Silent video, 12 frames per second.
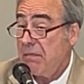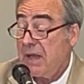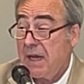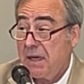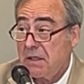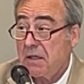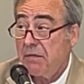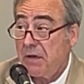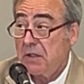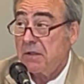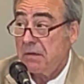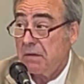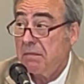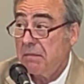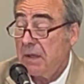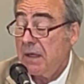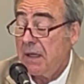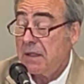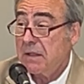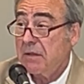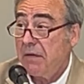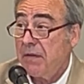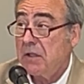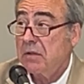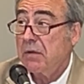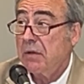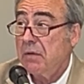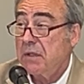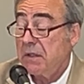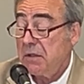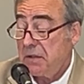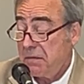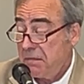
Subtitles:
That is conventional. Yeah, that's conventional usage.